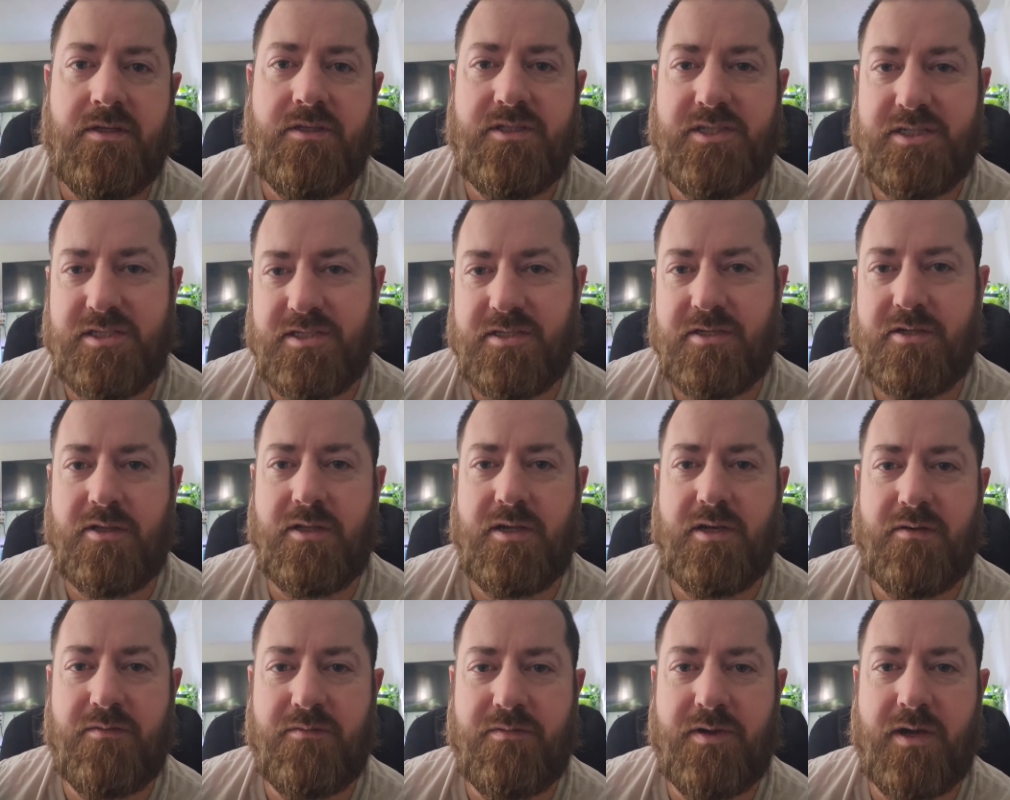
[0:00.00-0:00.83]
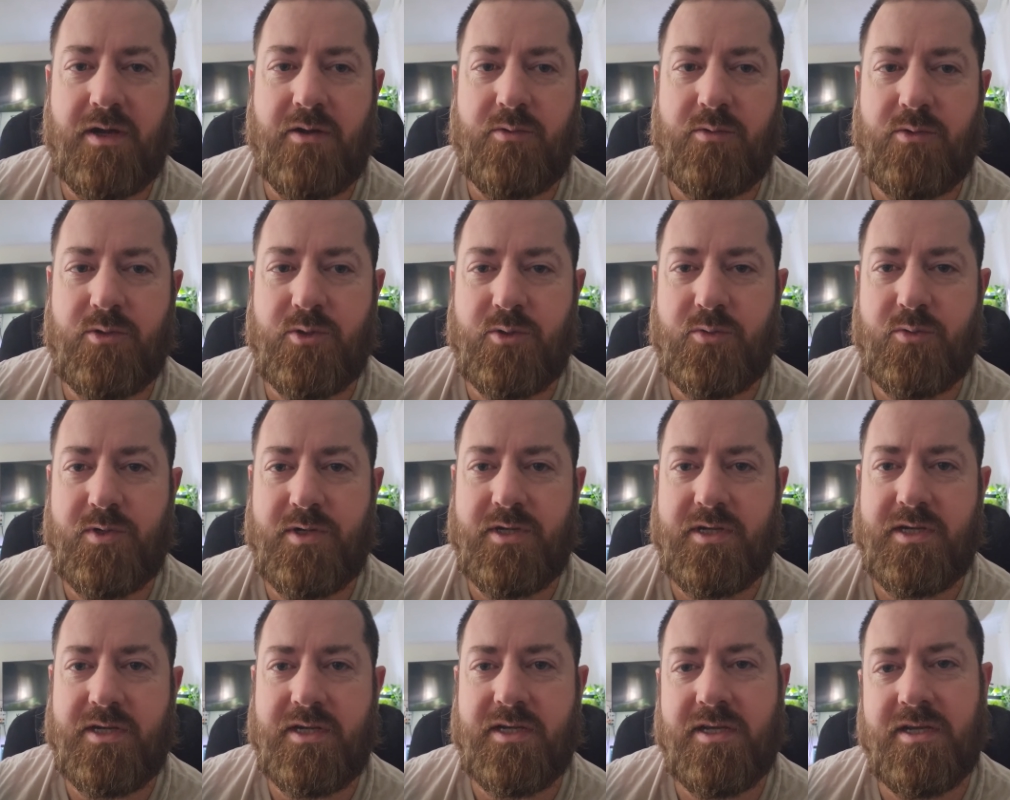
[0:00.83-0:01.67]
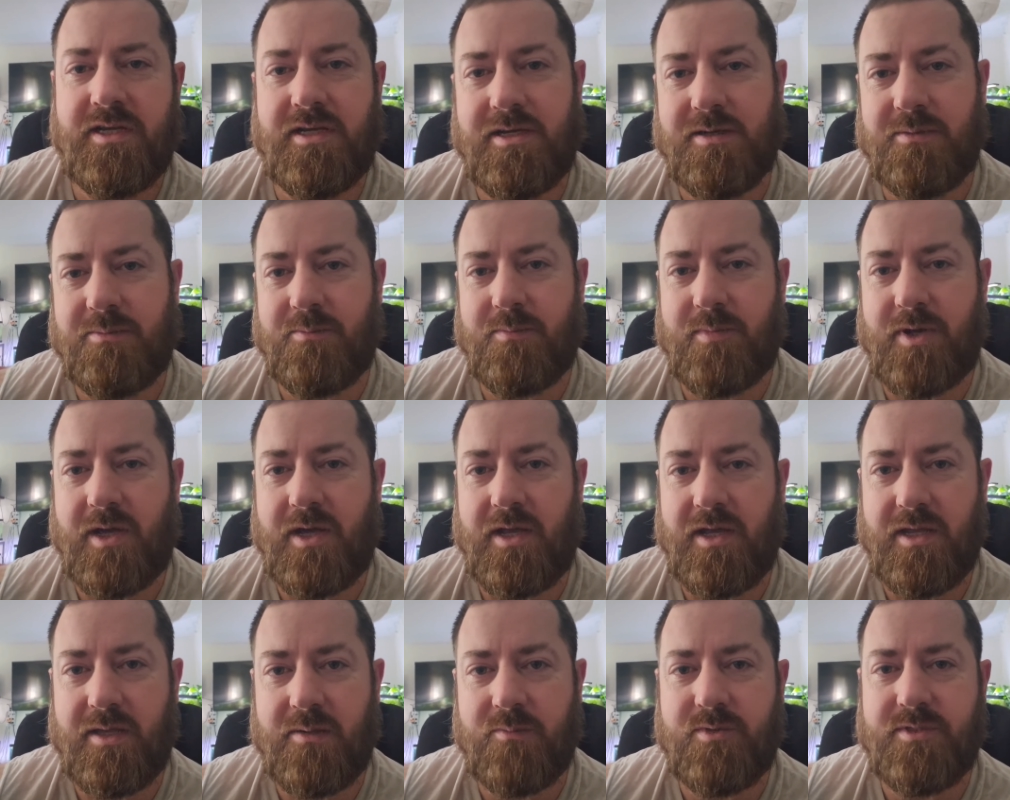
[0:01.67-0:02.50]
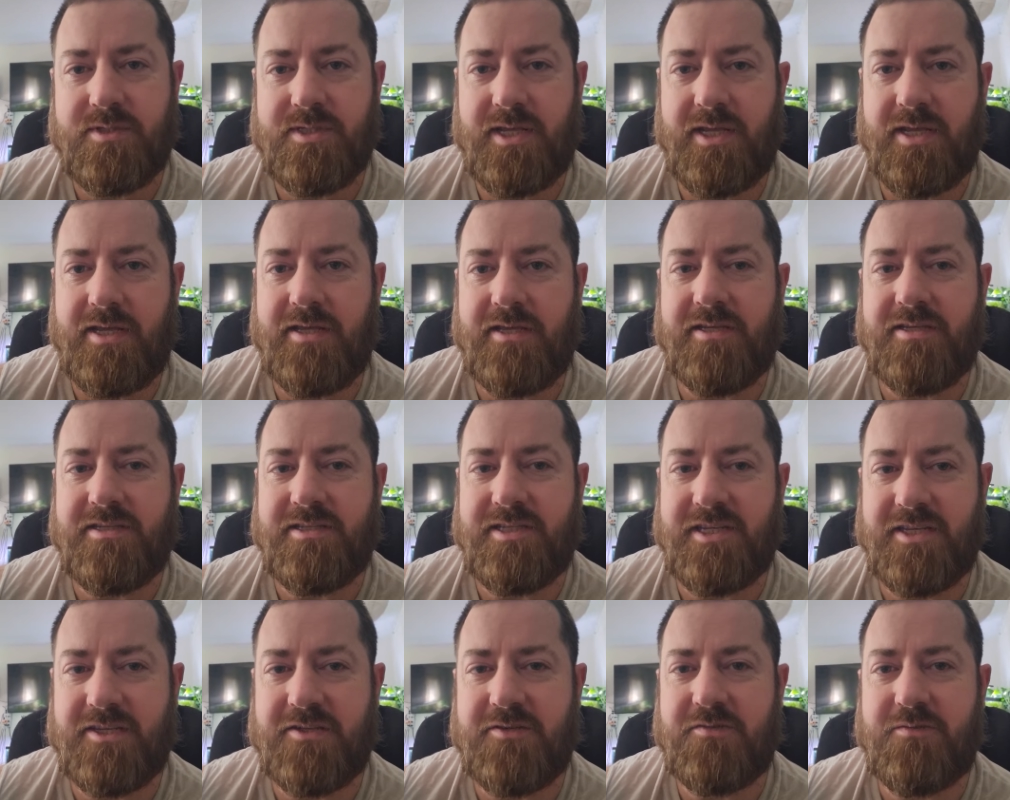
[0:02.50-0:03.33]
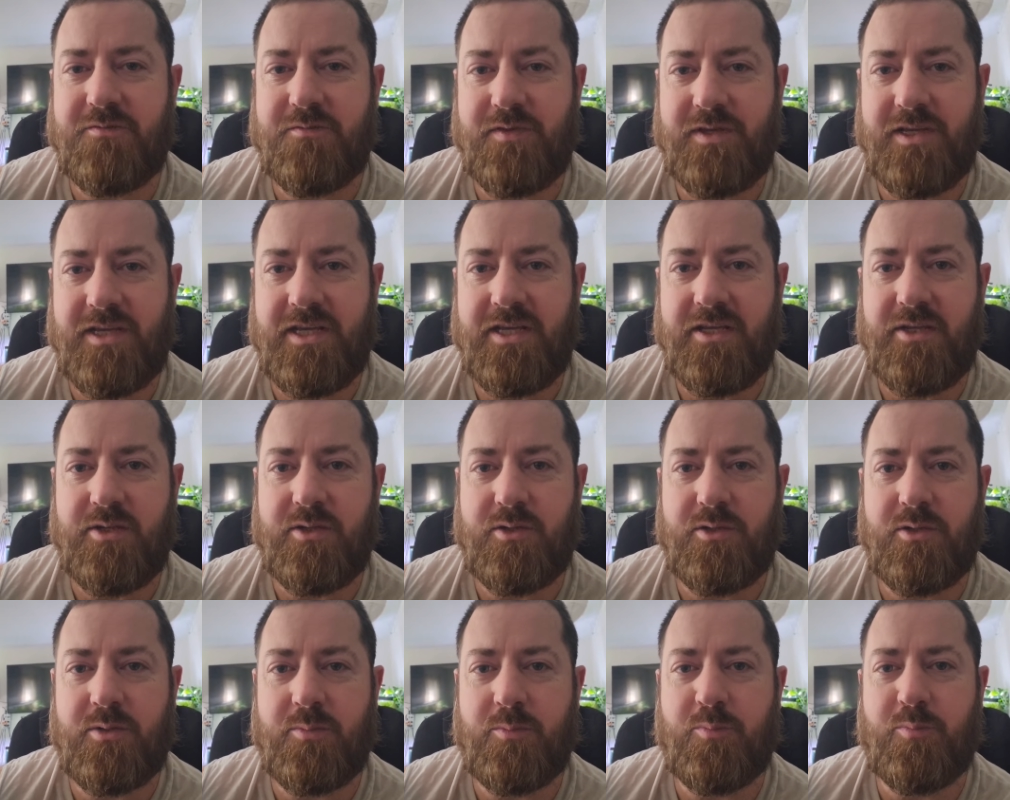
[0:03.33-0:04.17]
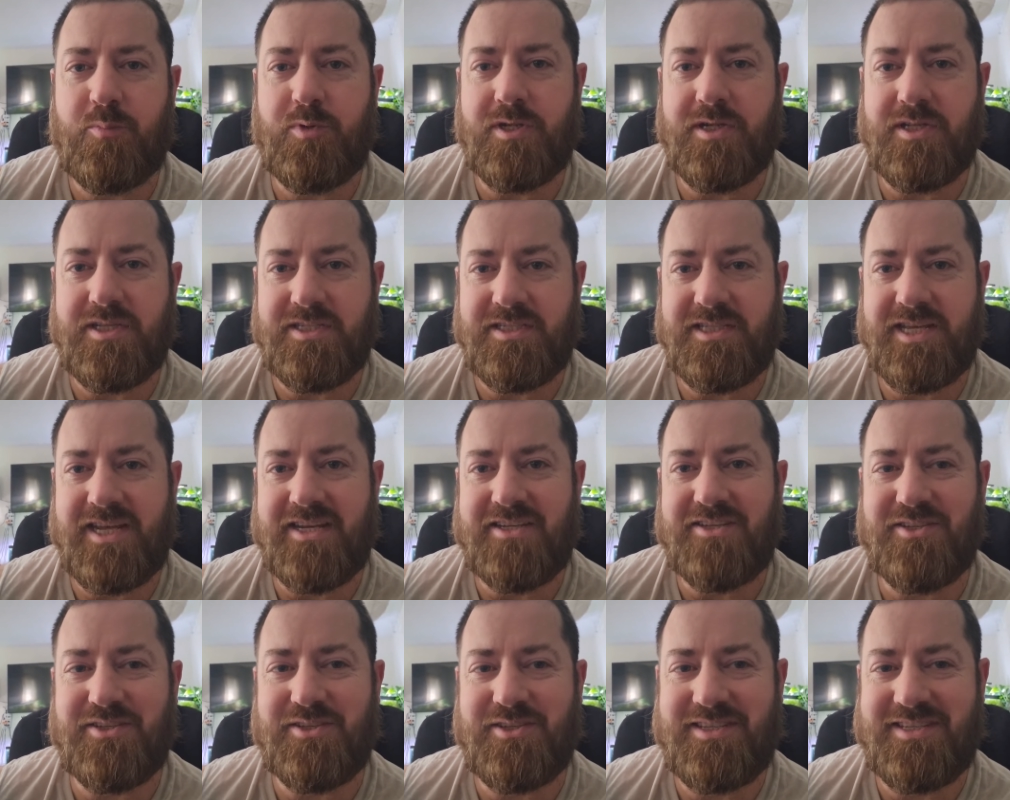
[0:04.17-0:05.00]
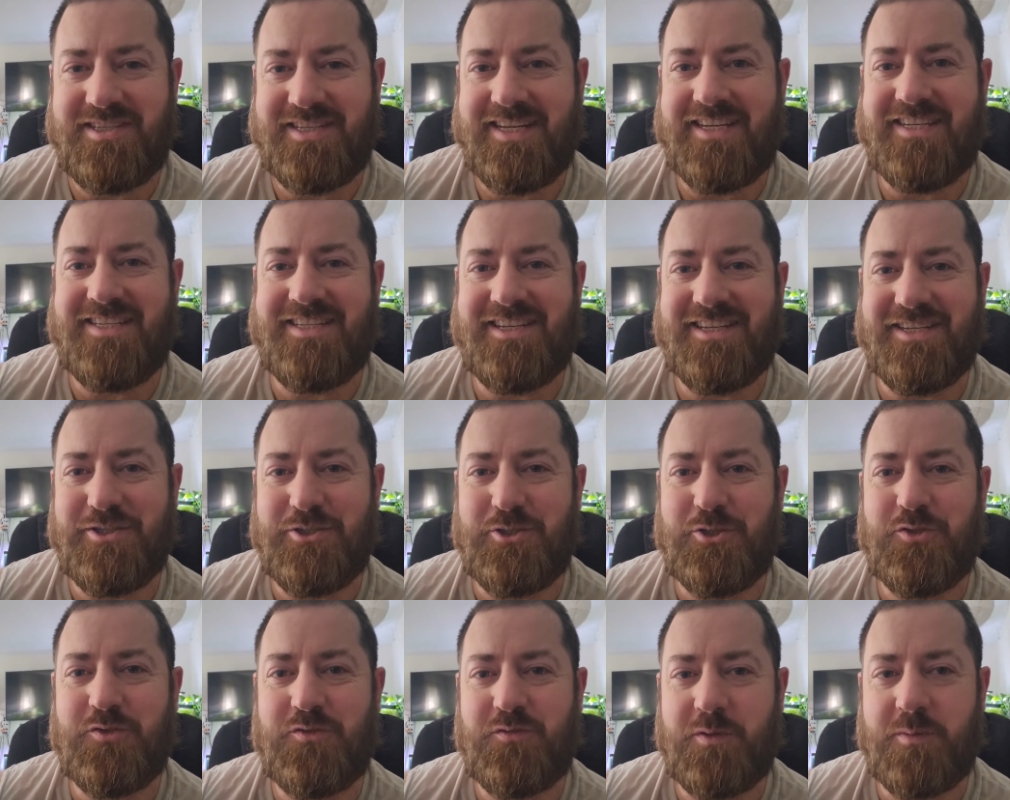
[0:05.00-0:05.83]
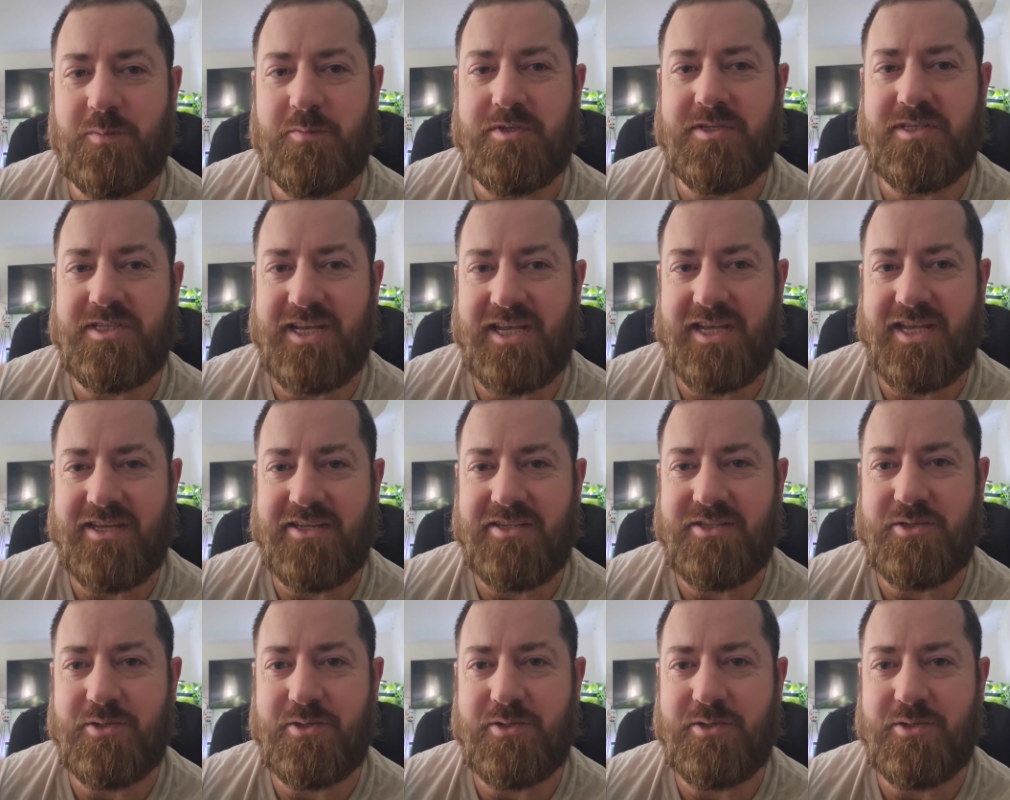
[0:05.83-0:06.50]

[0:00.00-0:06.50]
Just to clarify real quick, I am saying 6 feet, but it's actually 6 inches from the tank.